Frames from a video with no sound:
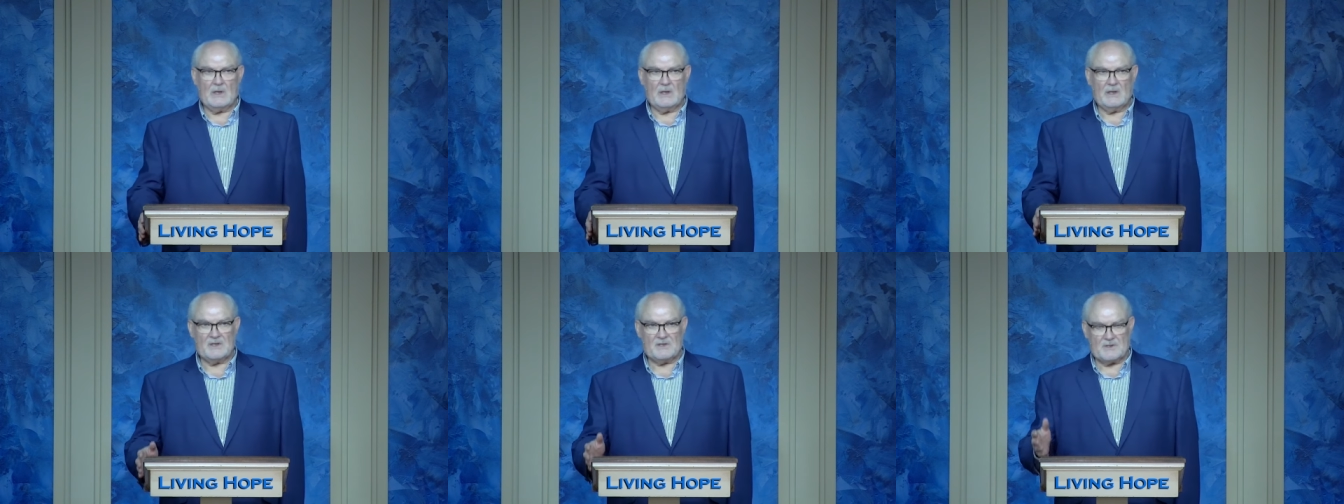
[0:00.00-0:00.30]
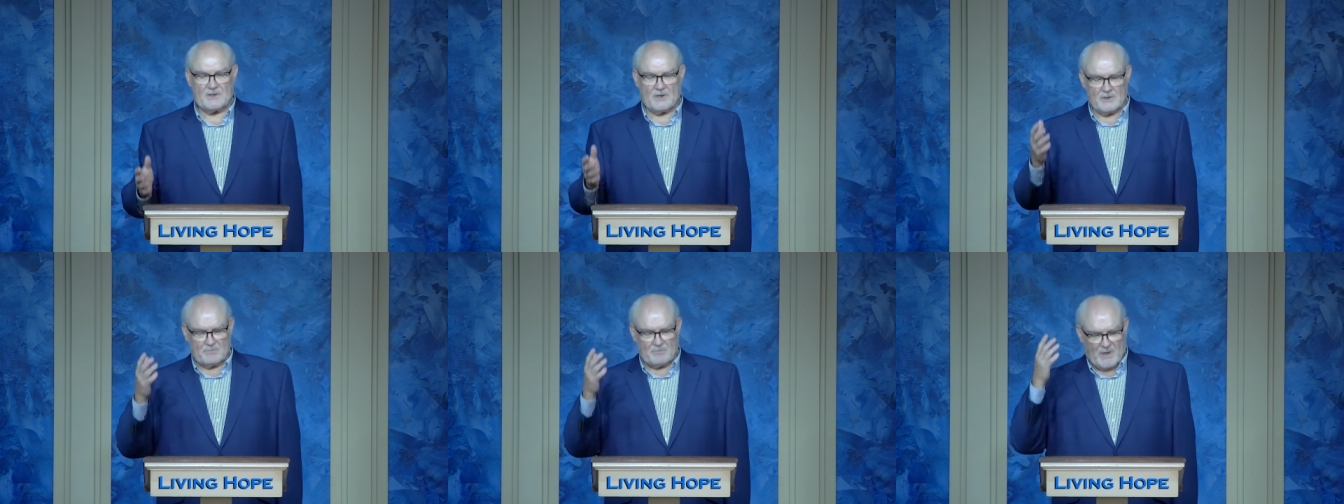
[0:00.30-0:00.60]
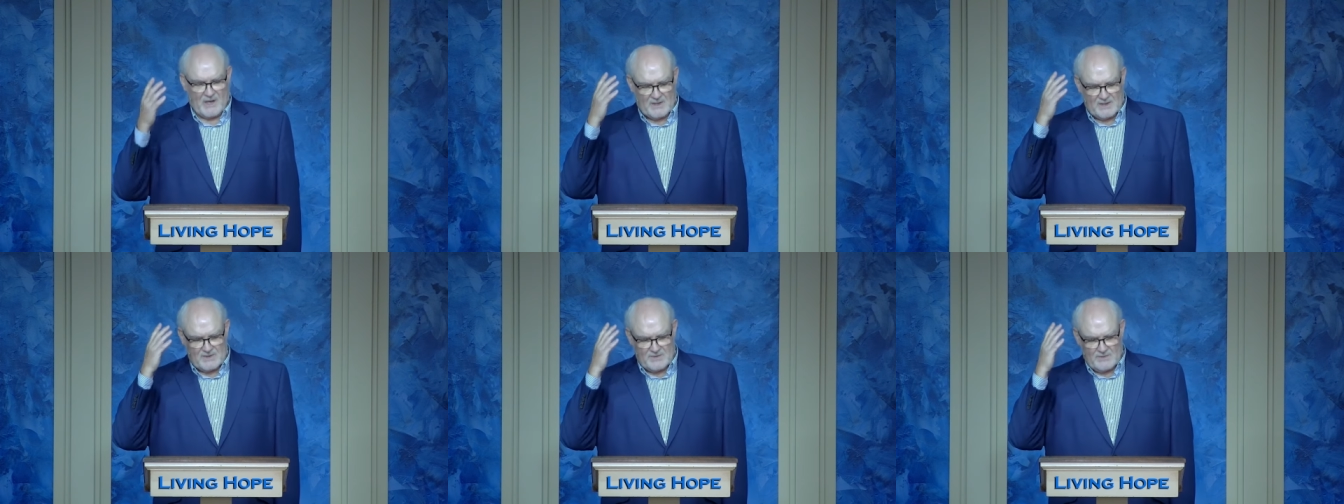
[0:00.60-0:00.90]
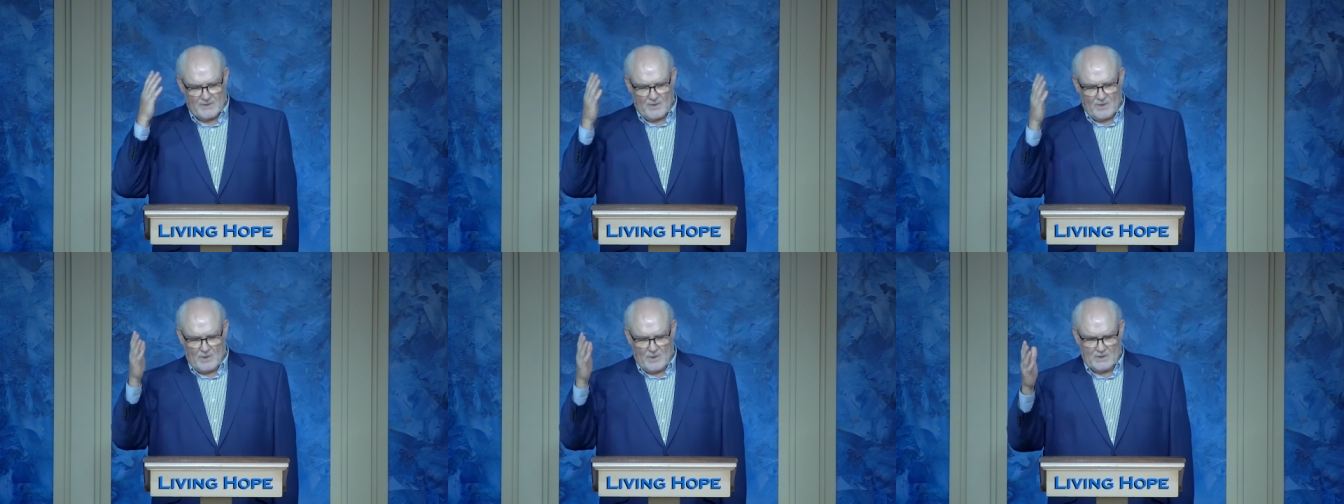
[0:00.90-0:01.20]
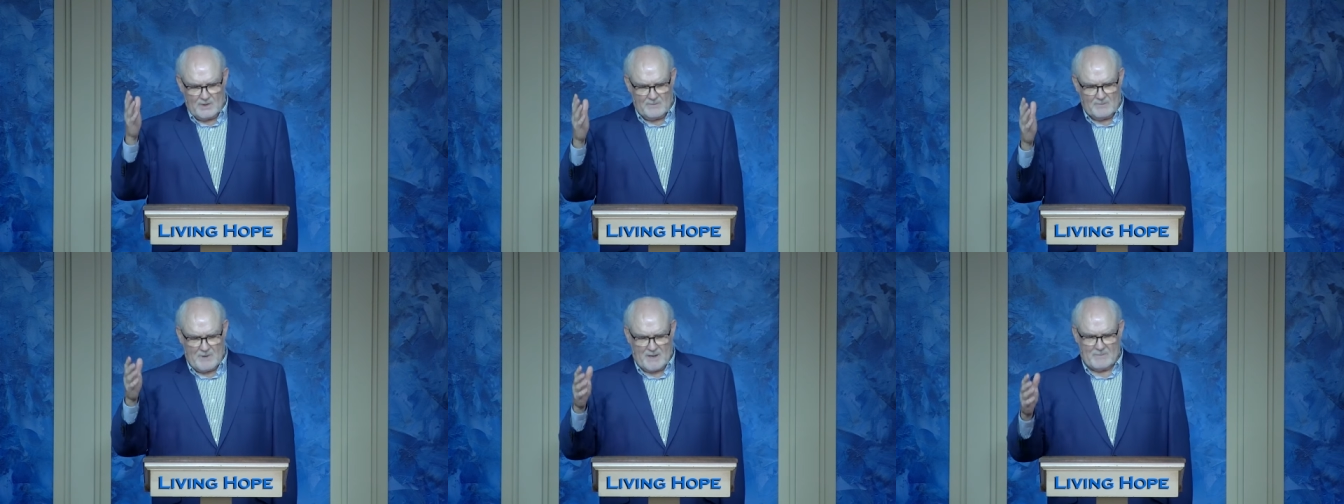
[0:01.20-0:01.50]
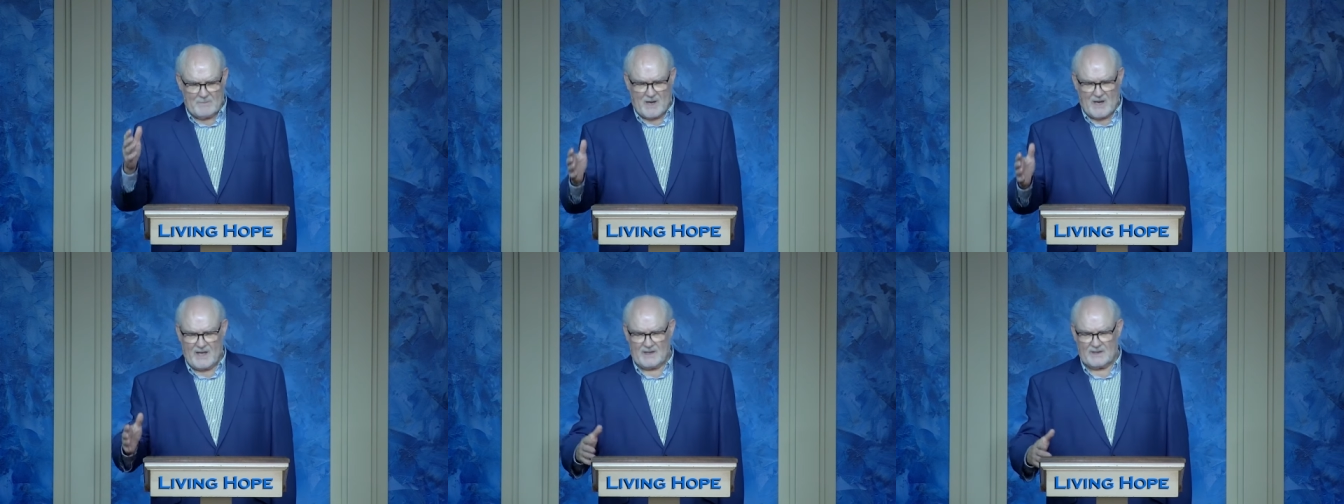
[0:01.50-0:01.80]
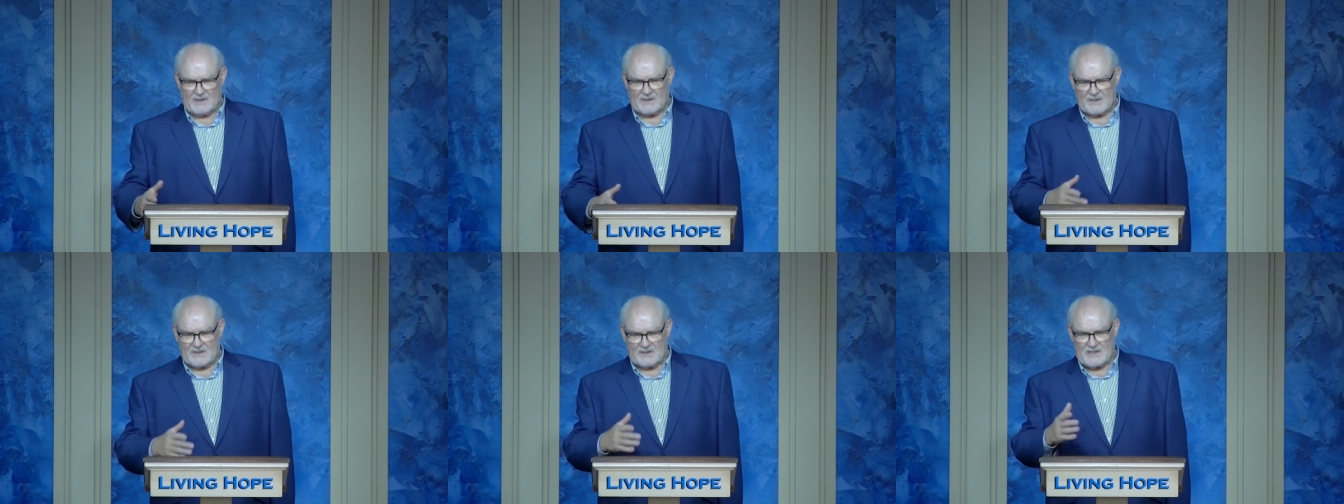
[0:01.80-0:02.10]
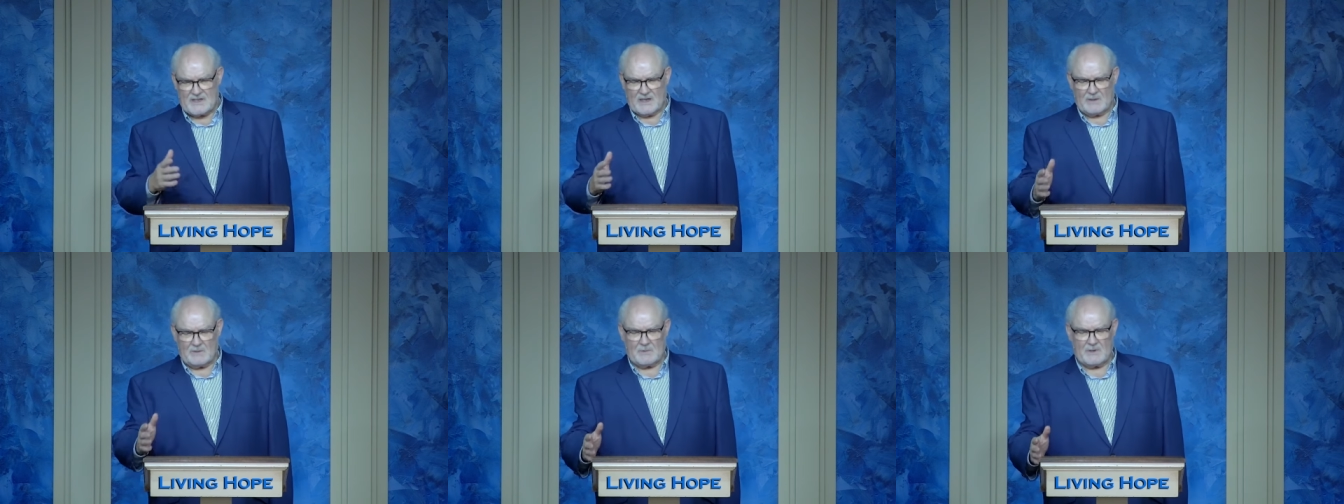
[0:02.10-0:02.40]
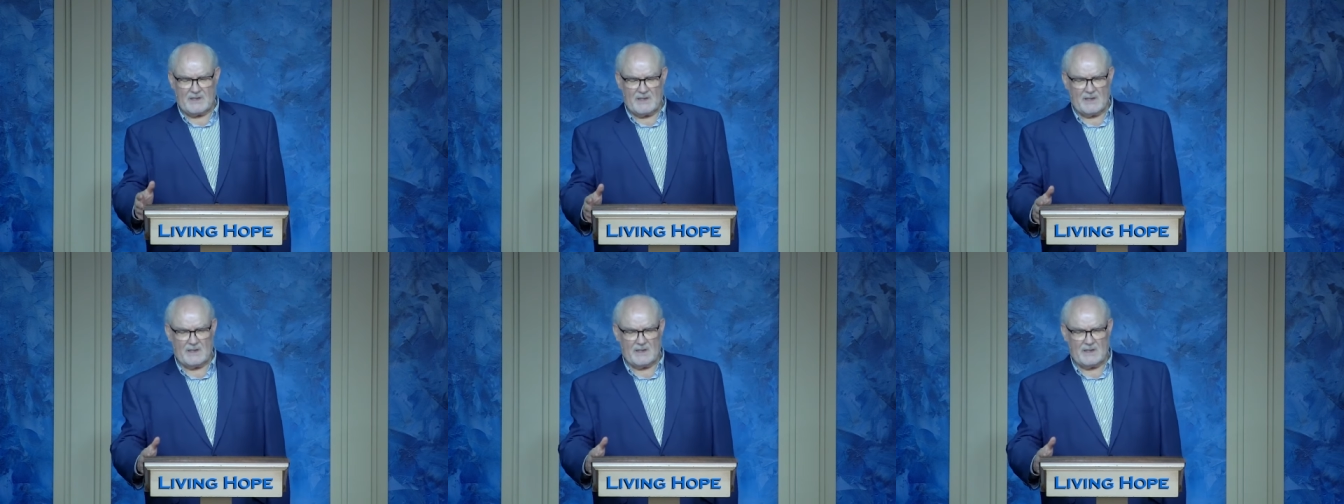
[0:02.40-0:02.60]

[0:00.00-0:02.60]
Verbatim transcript: He could picture it all in my mind and tell me,